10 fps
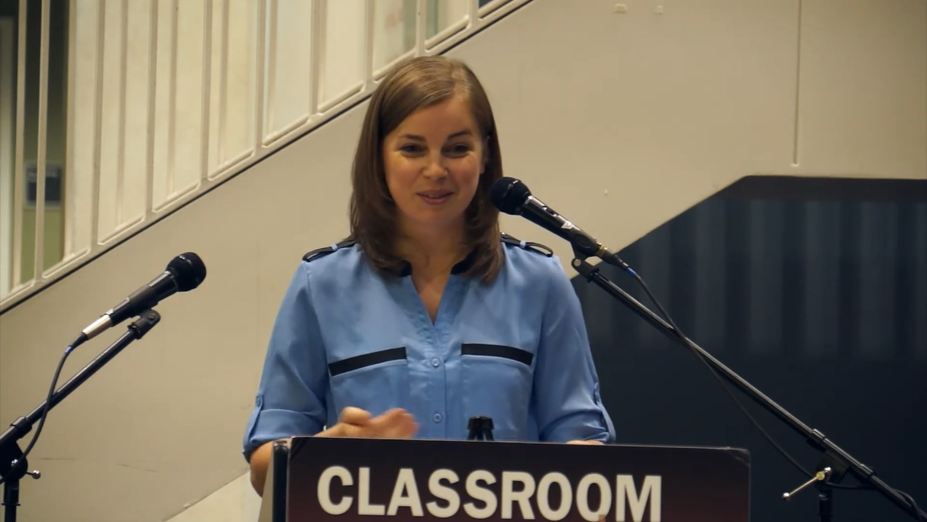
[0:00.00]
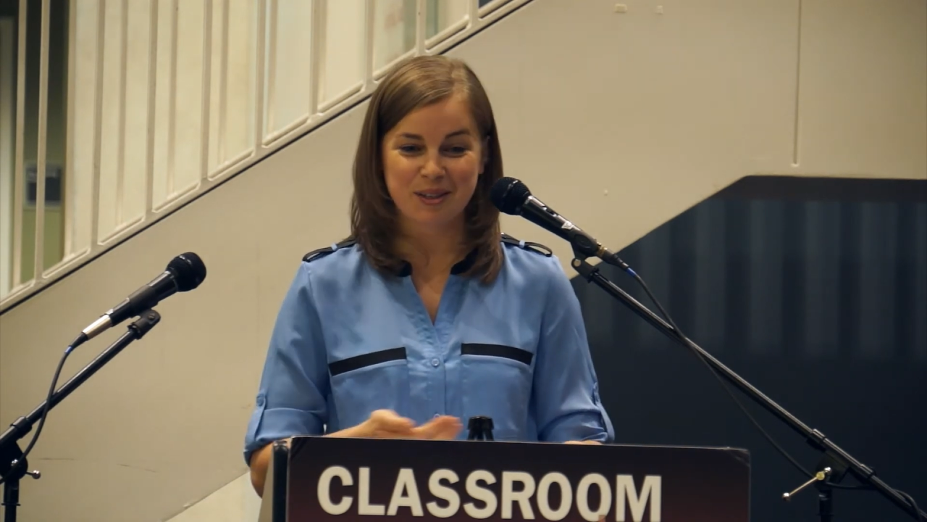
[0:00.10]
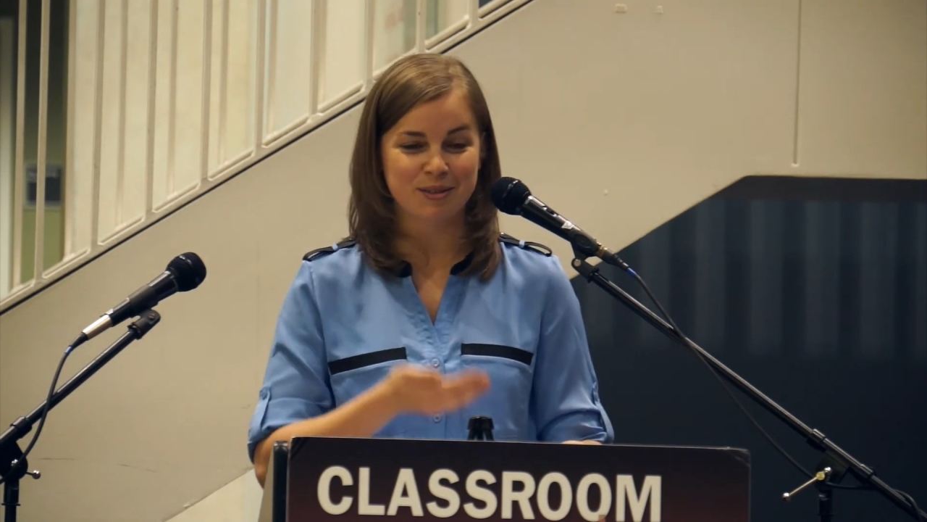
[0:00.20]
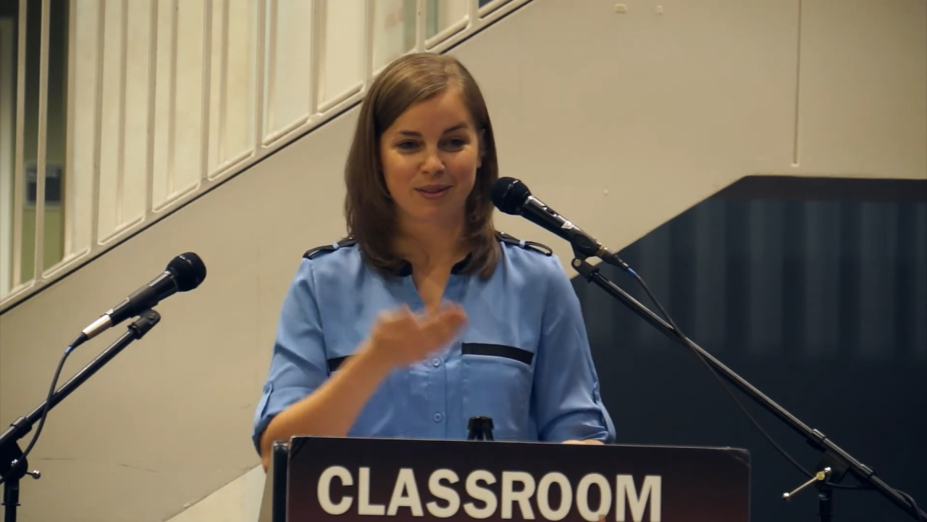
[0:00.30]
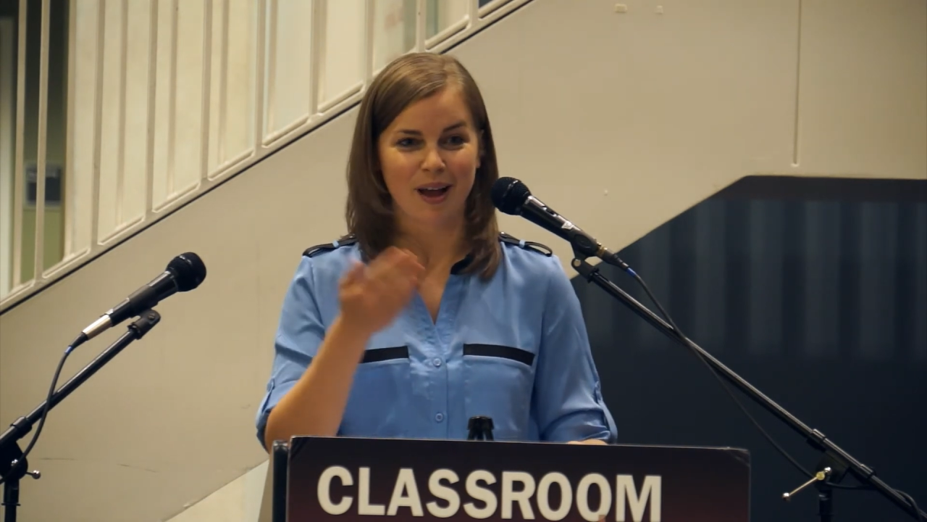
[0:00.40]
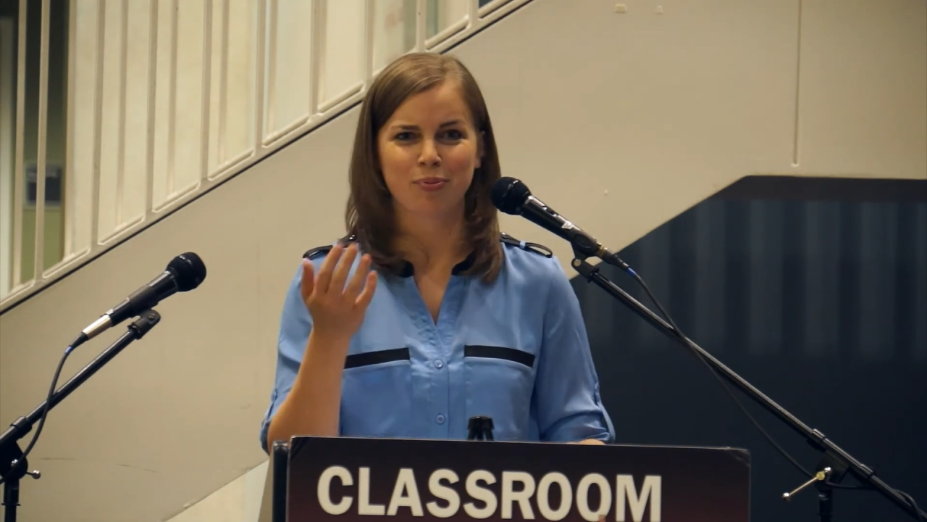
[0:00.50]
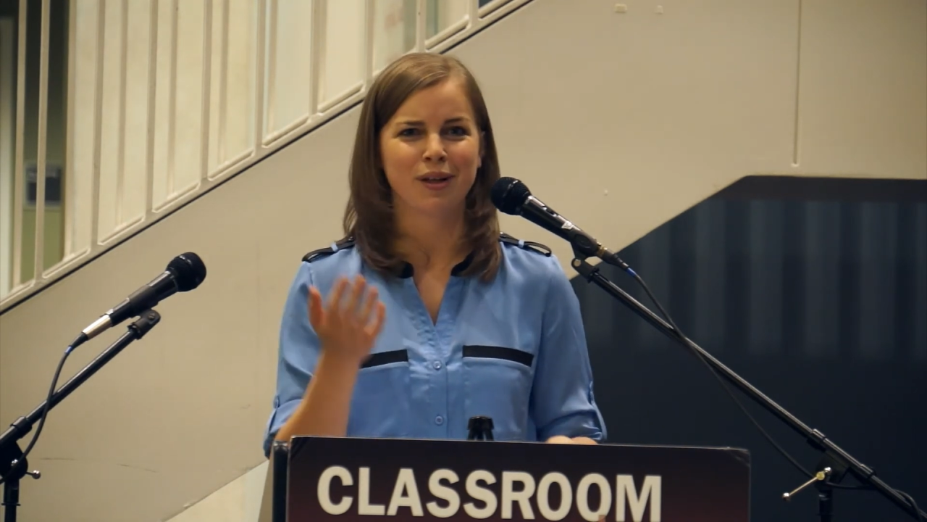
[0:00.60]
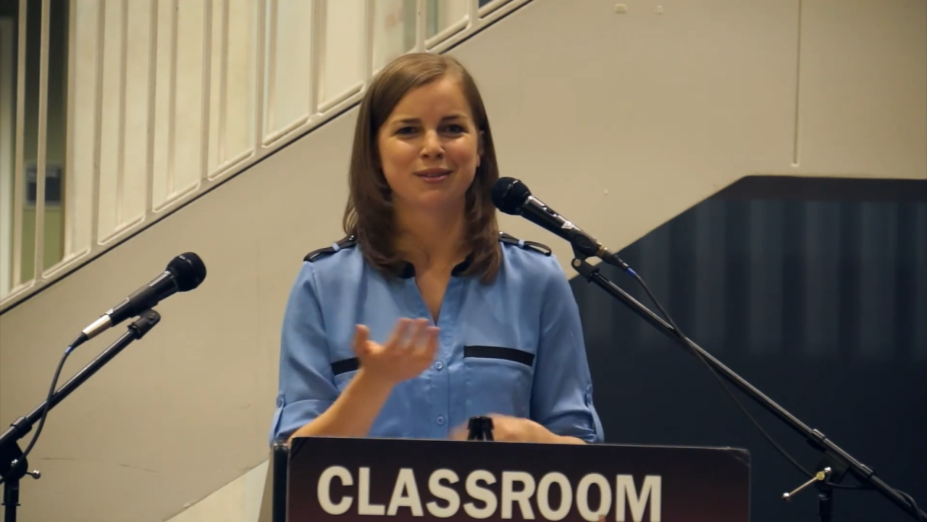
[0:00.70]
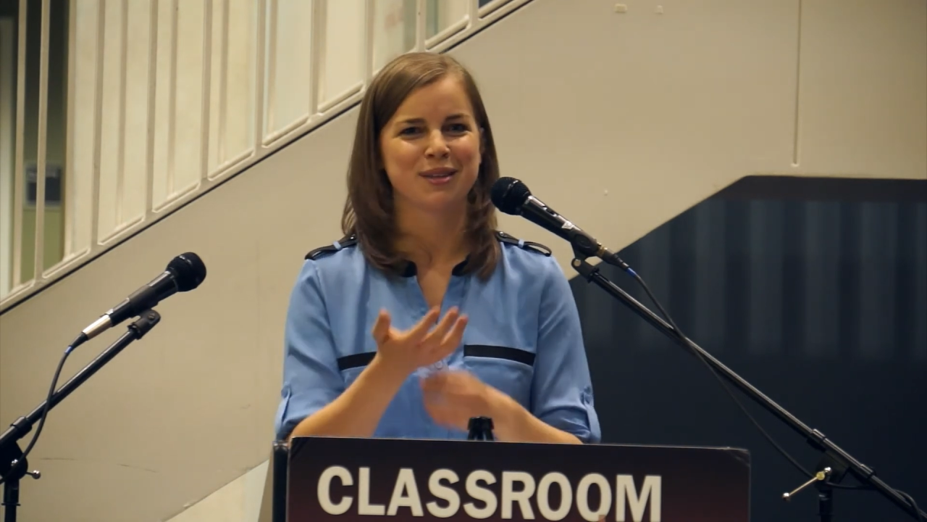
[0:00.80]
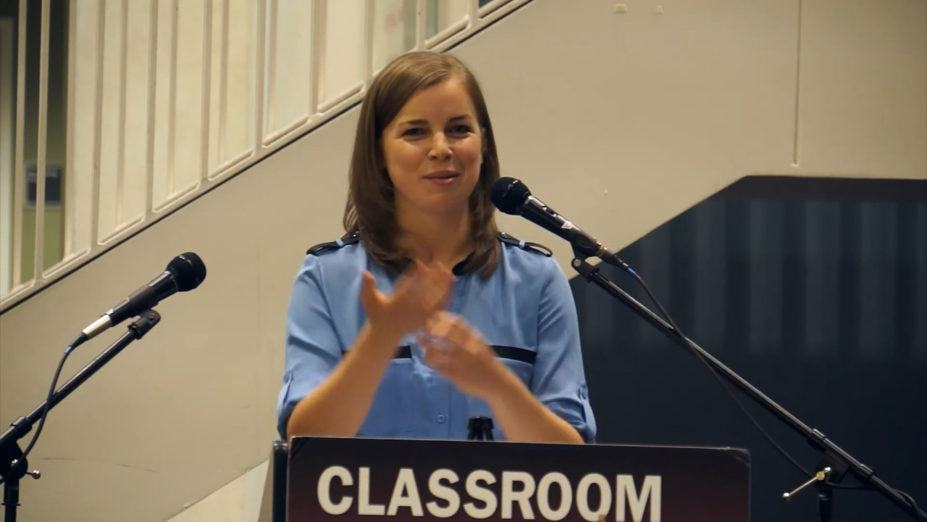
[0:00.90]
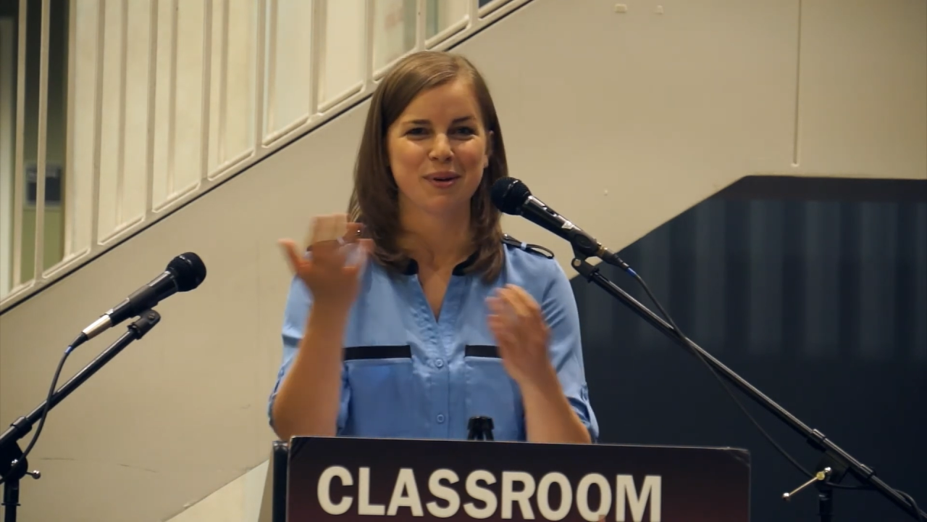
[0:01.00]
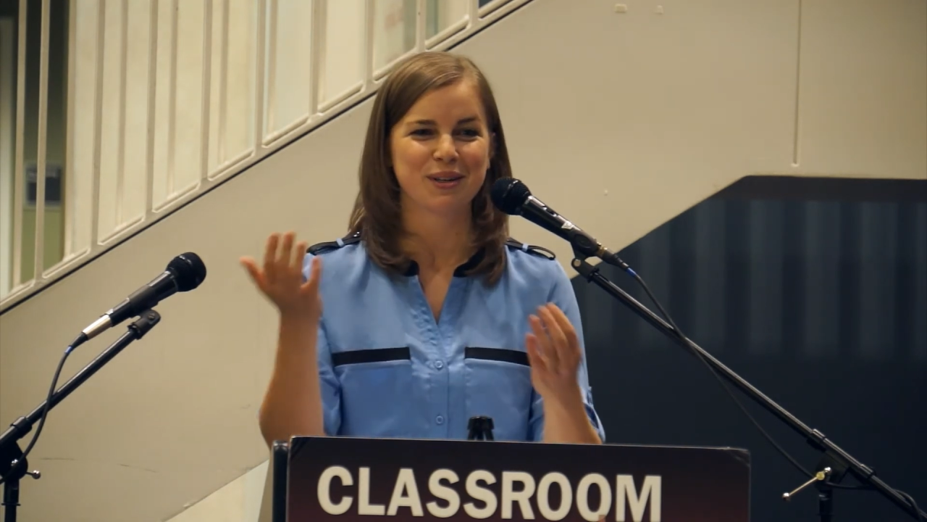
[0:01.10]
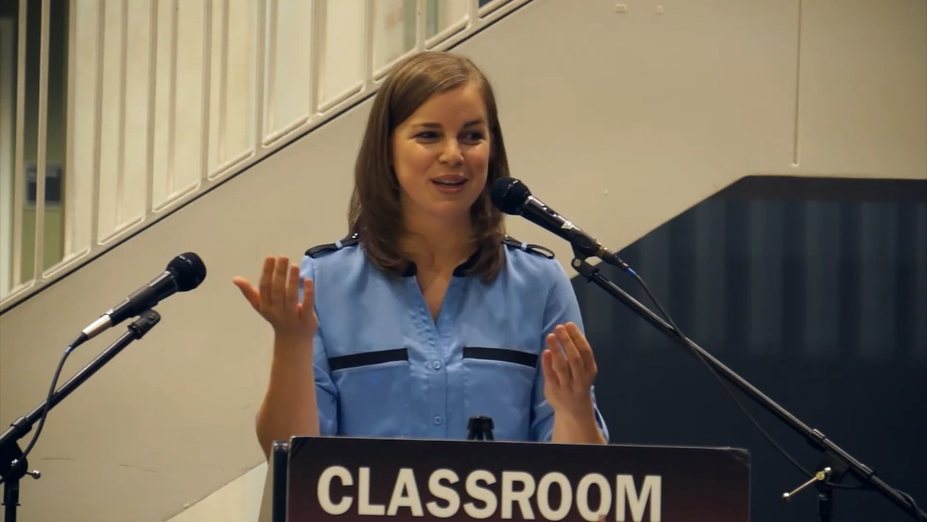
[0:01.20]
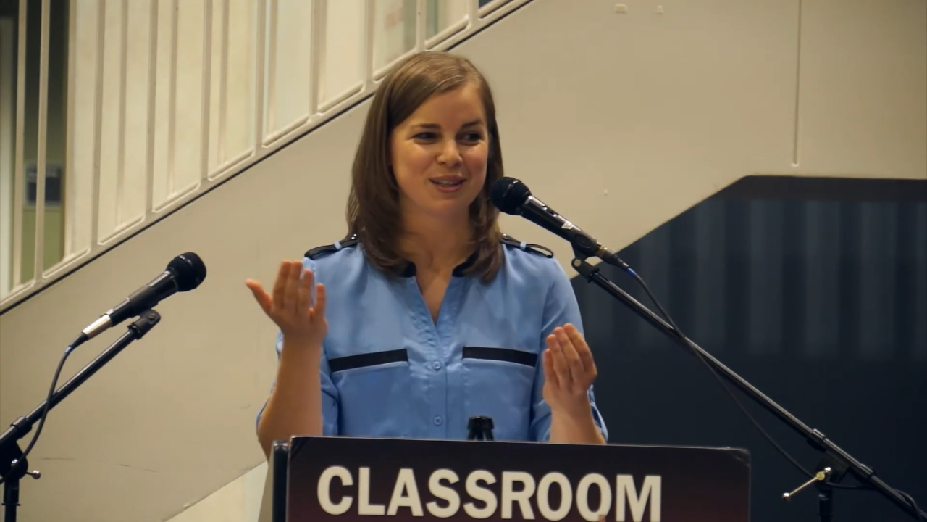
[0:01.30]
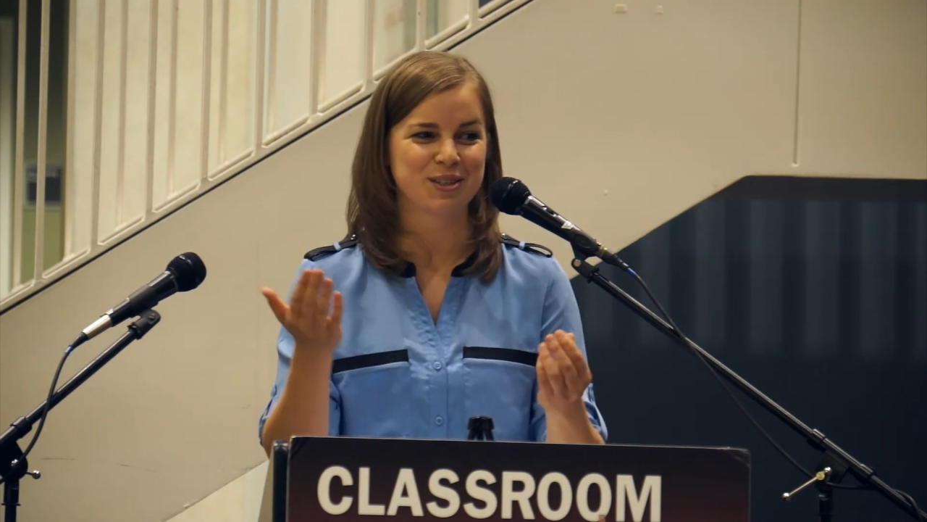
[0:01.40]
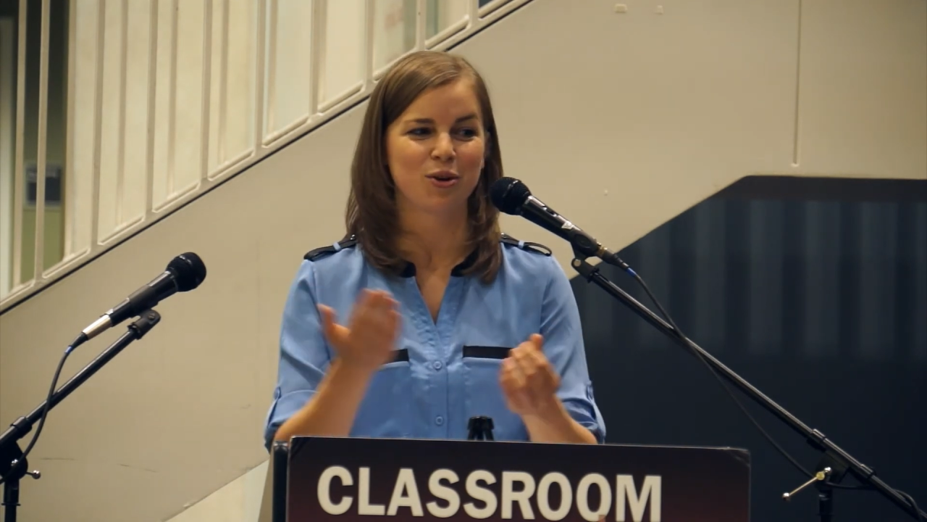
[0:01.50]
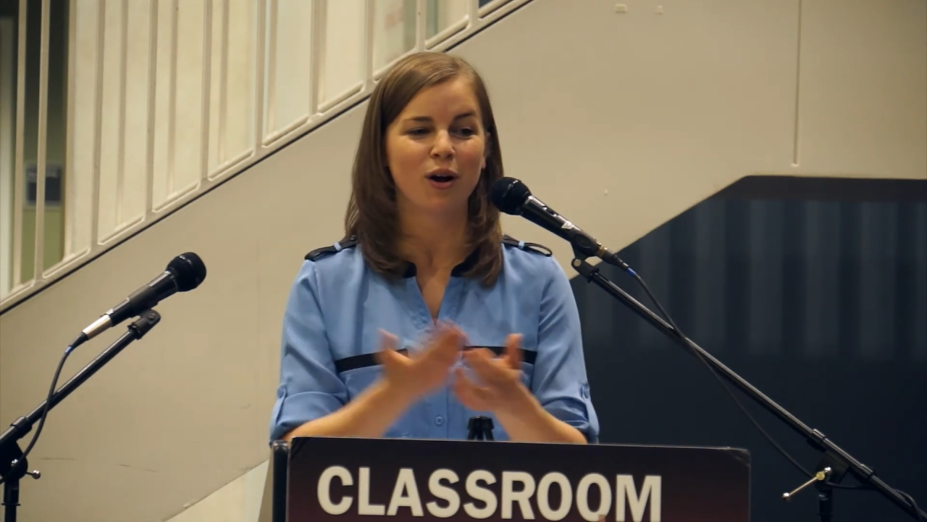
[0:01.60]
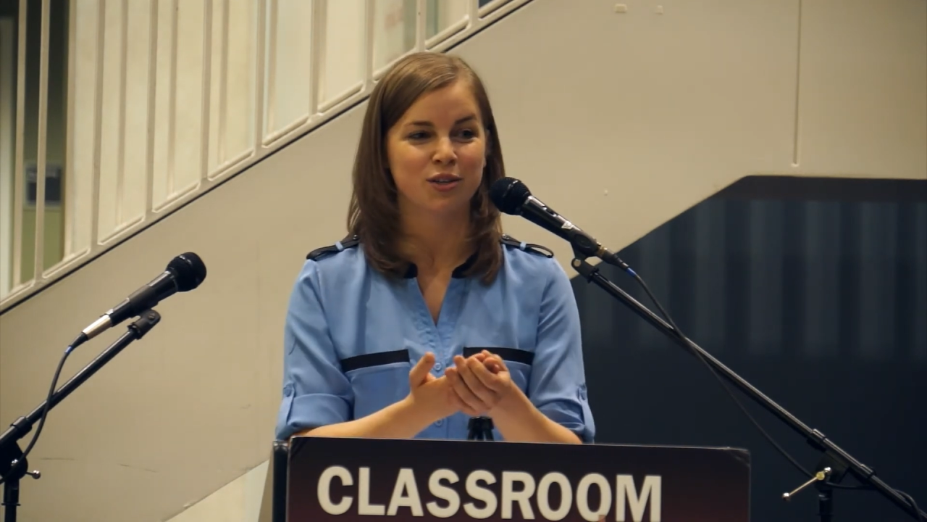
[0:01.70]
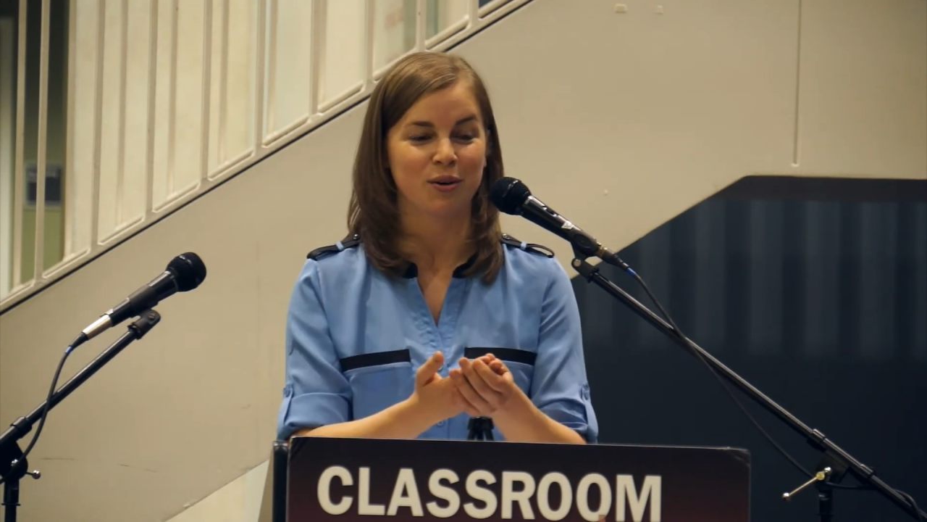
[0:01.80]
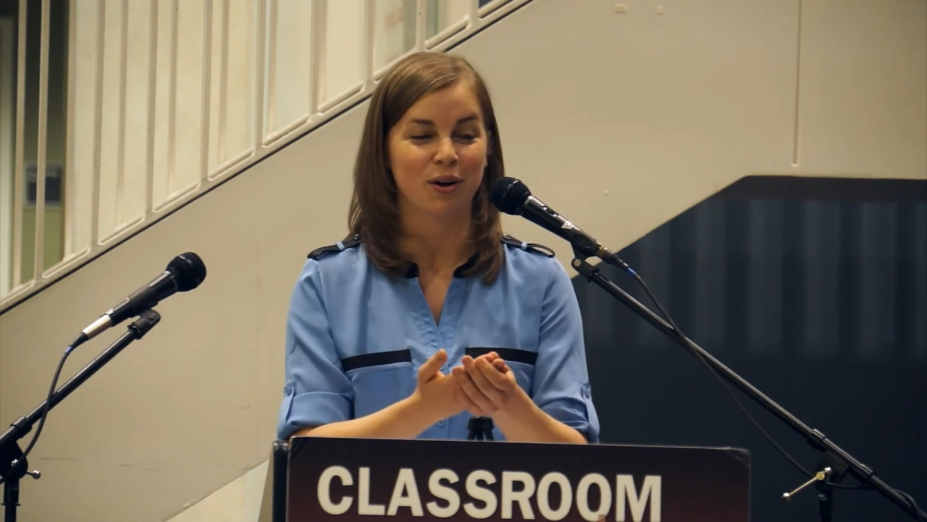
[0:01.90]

this like middle-aged talk show